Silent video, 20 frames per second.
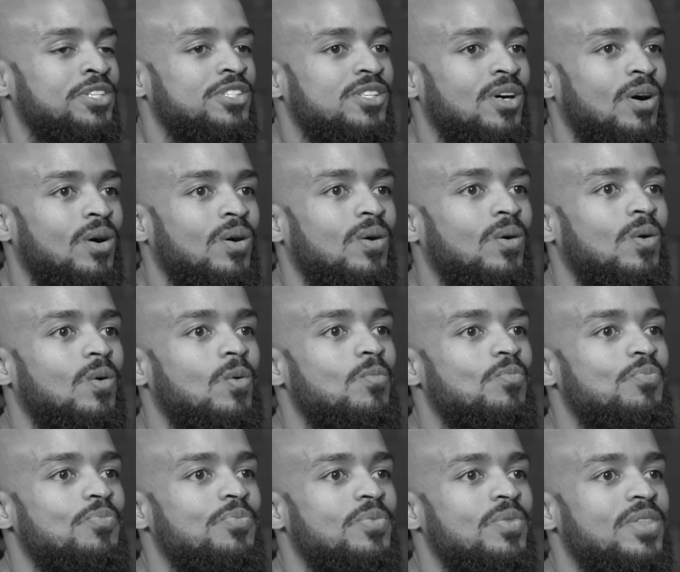So
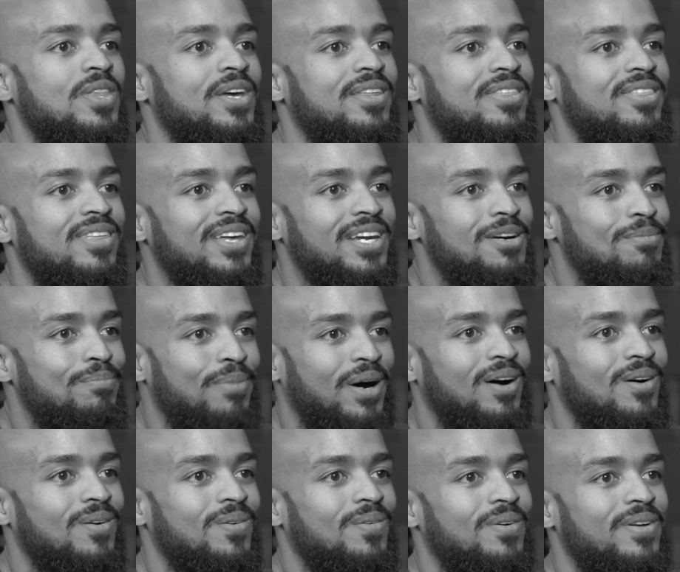the thing
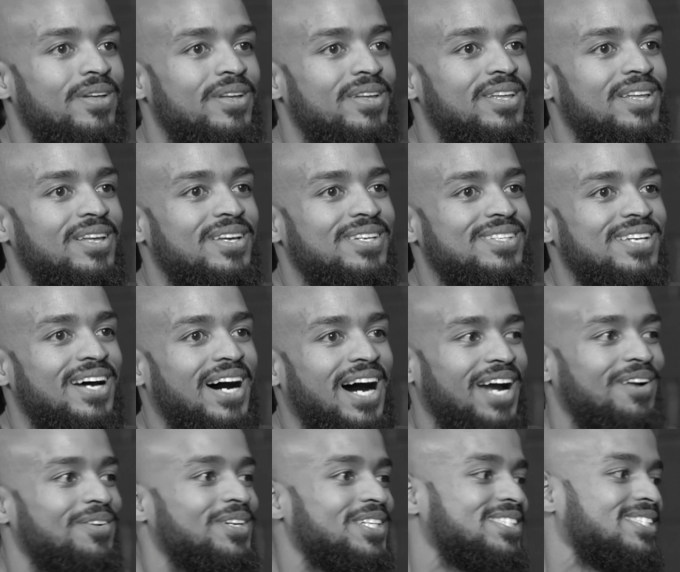about
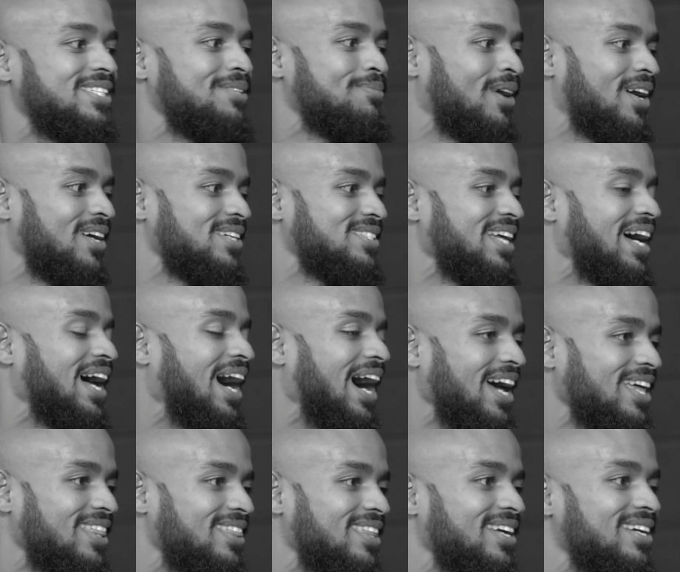Irish Seamoss that
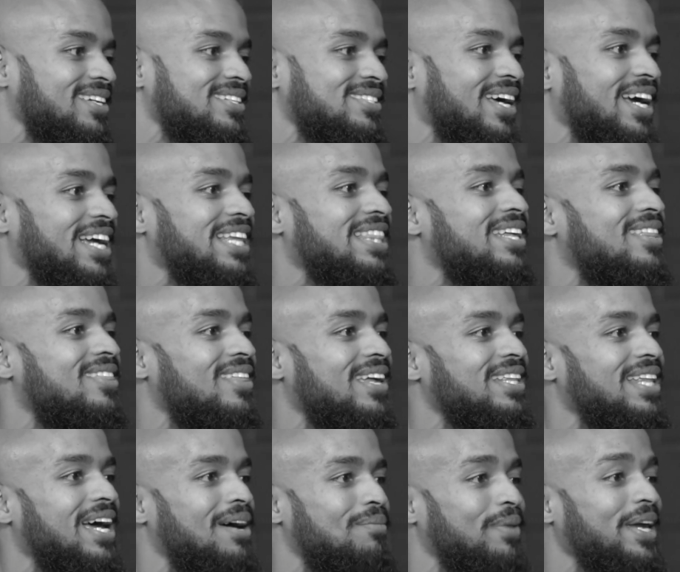I think is like the
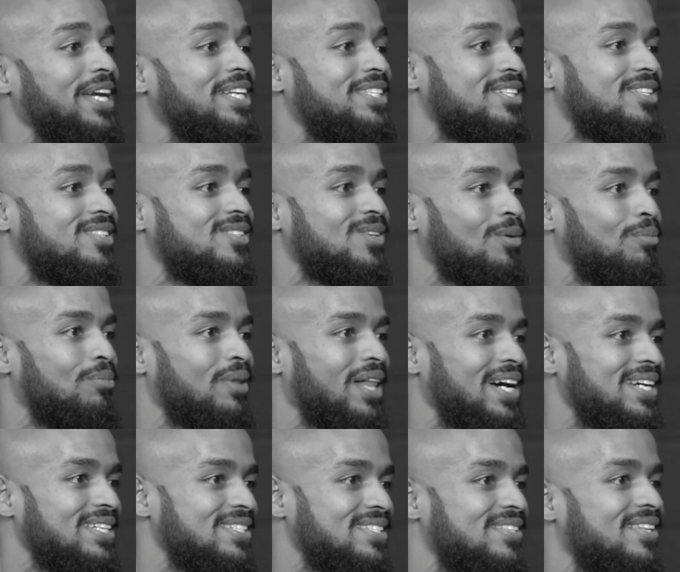thing that makes it so
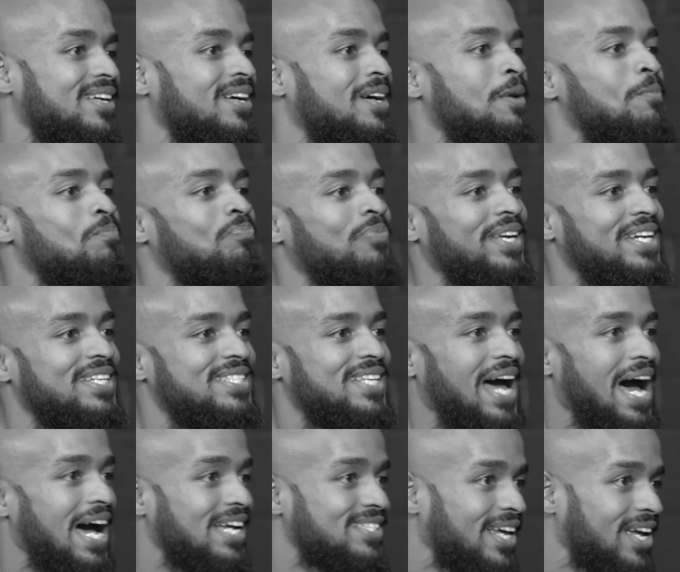blessed is it
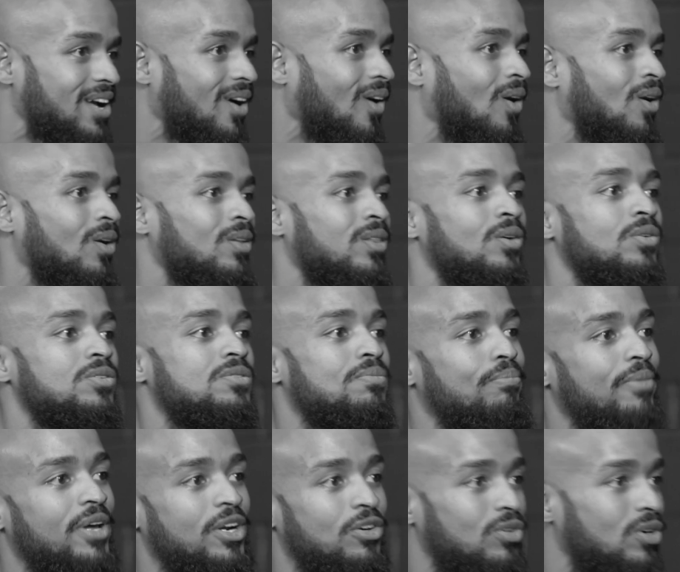has like all those
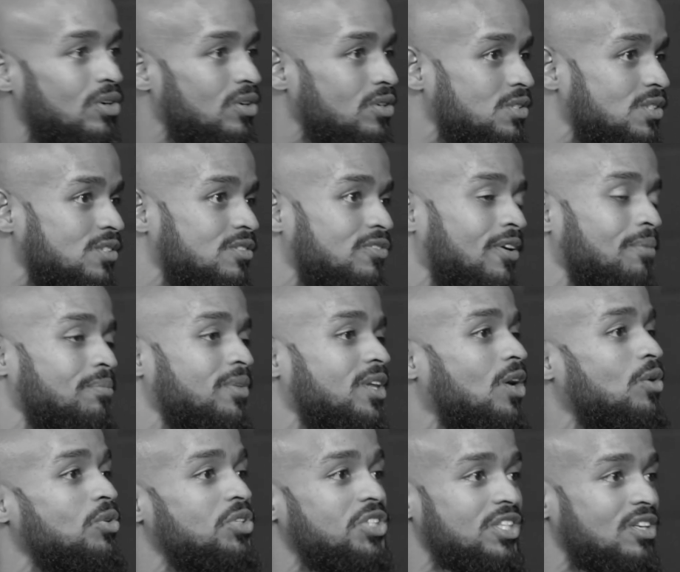minerals from the
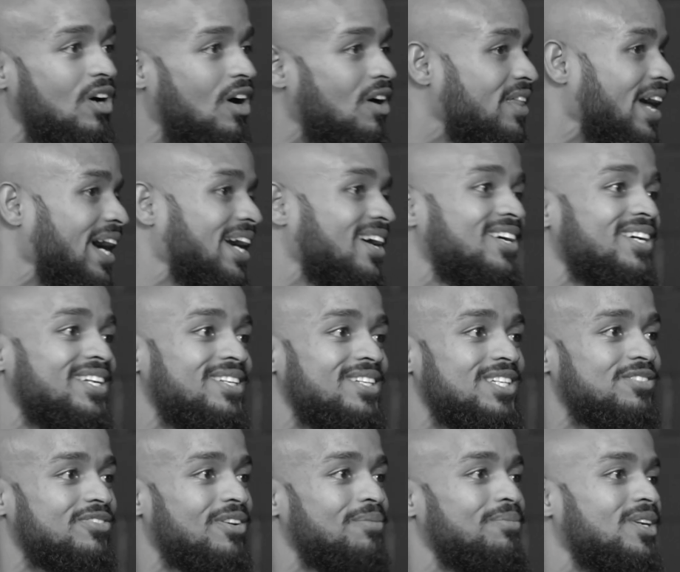ocean, all that
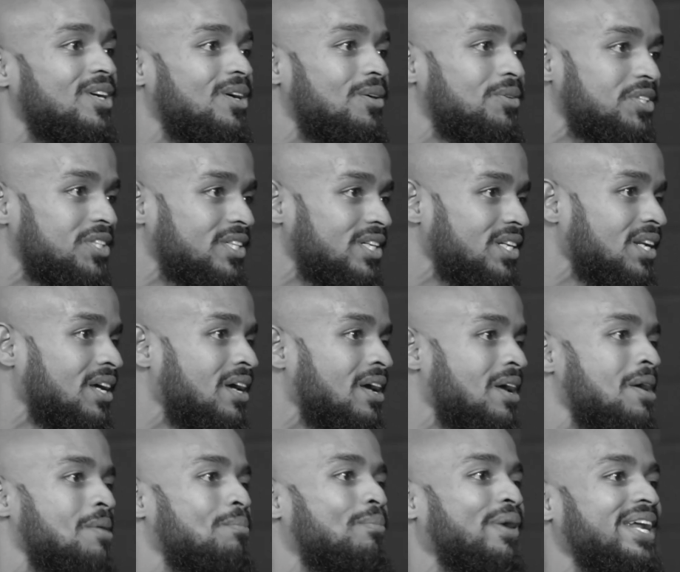goodness from the
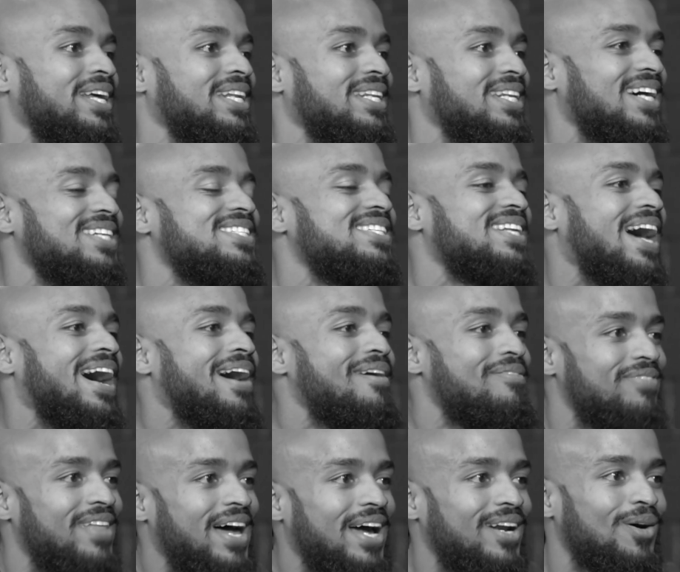ocean, but it doesn't
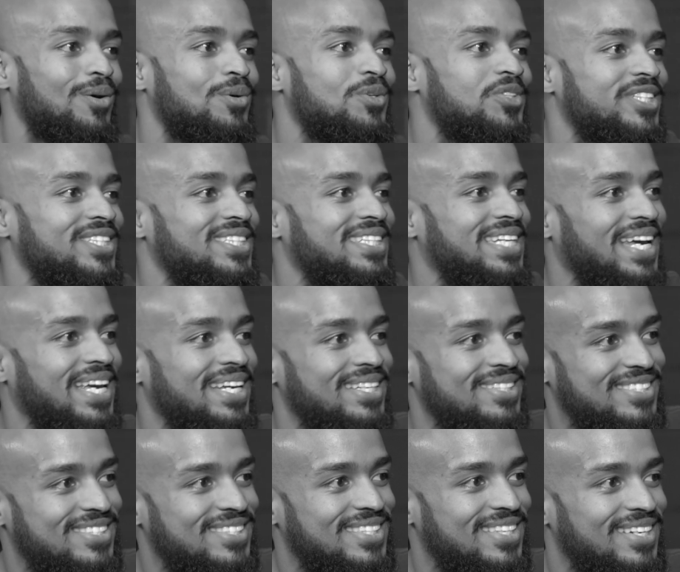have that ocean
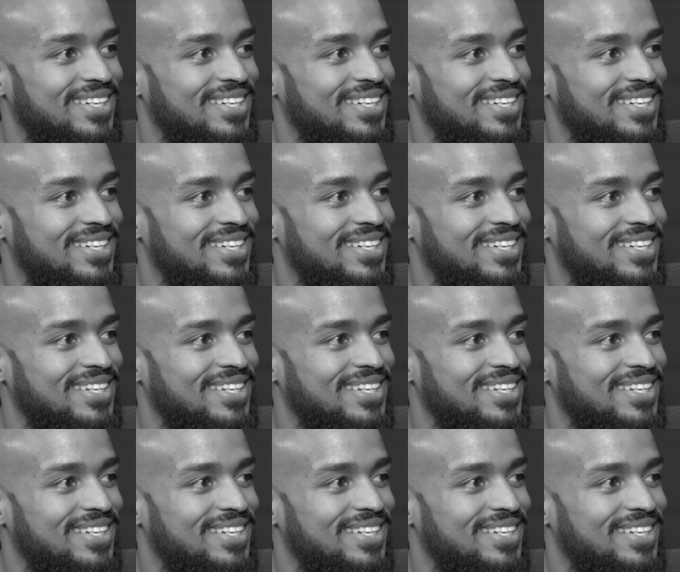taste.